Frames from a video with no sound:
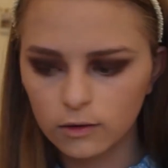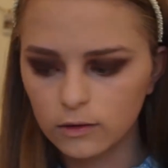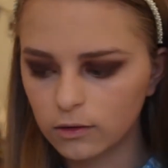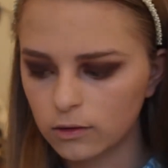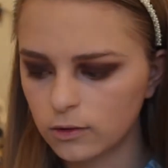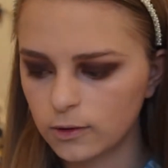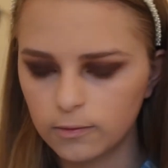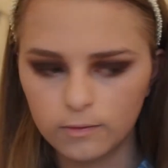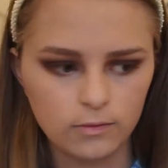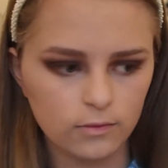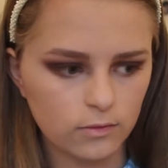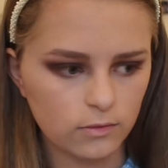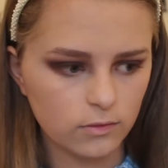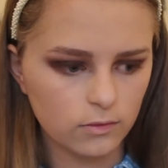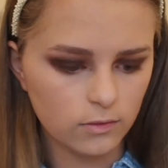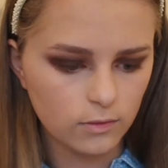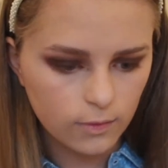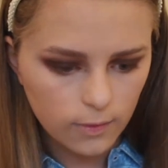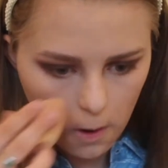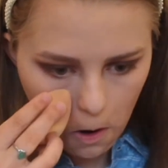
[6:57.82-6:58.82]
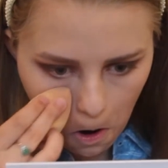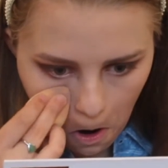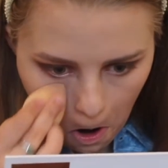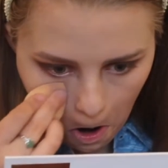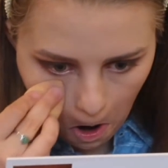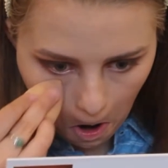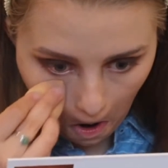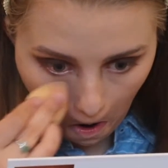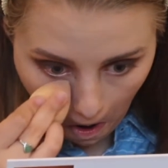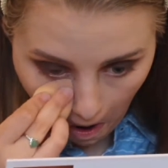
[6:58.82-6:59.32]
you can no longer see any
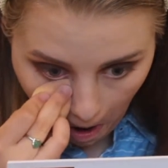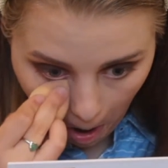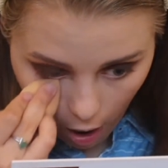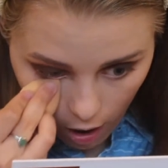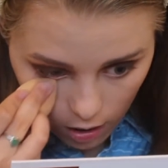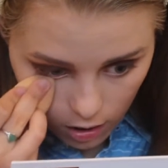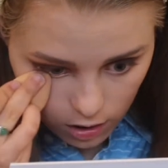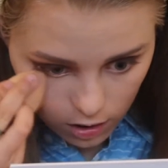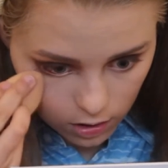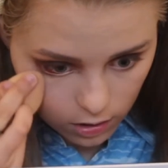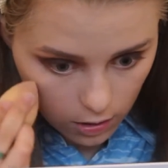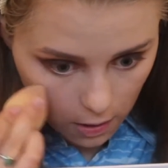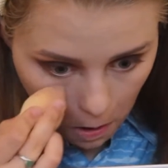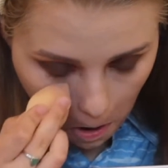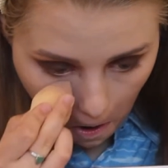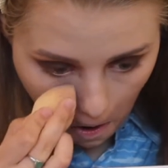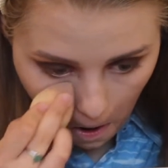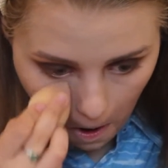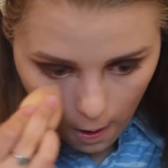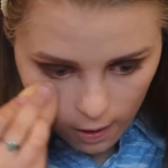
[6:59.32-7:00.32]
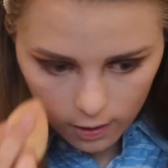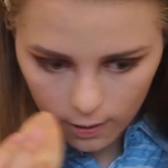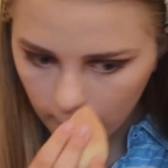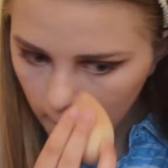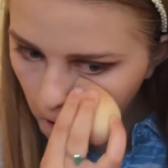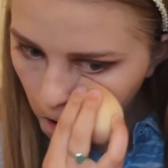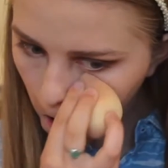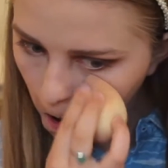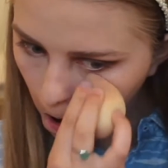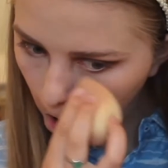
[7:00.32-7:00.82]
of her actual face here. It's
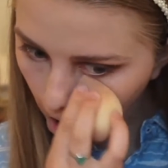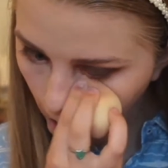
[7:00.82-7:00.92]
all